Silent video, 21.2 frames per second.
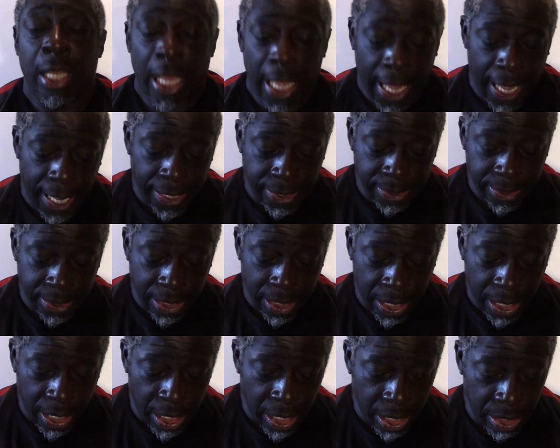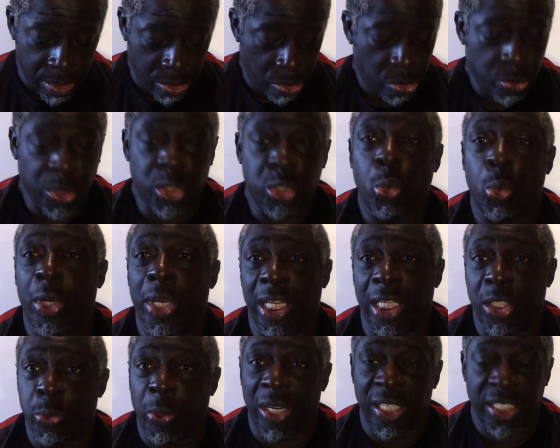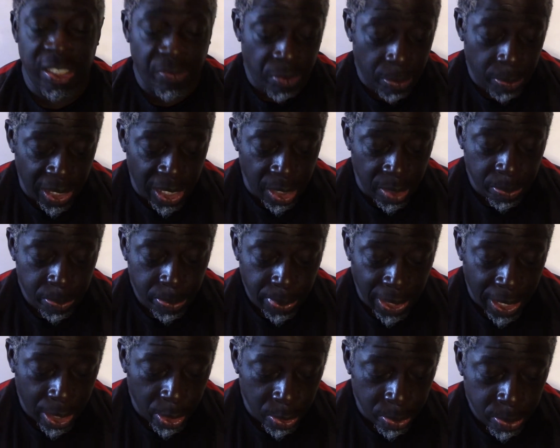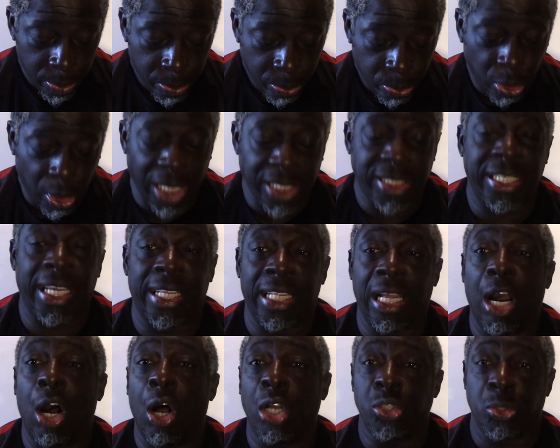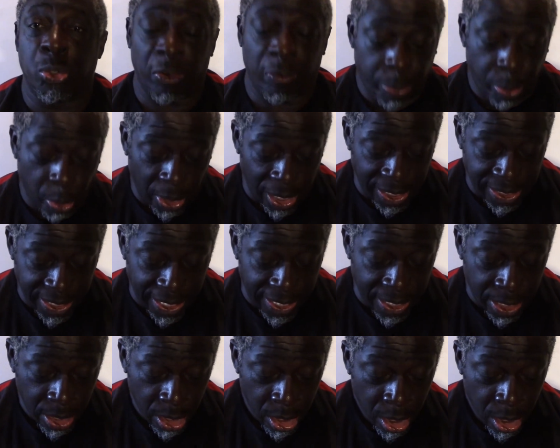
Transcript: and we're talking a £27 million price tag that Arsenal have put in his head.